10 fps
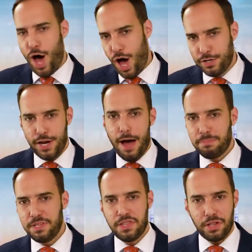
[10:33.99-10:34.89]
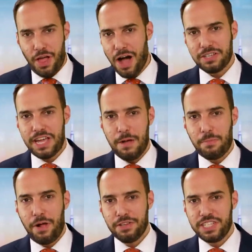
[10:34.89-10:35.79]
adopted the lockdown
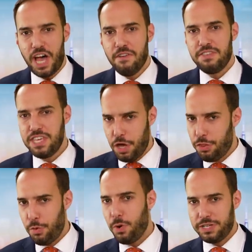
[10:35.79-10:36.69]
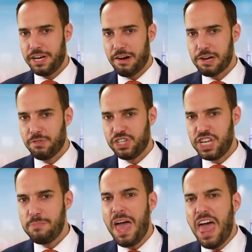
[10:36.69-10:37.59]
policy of the authoritarian
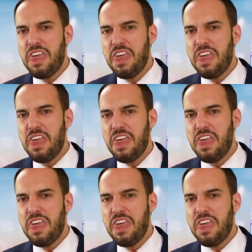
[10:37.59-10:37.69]
regime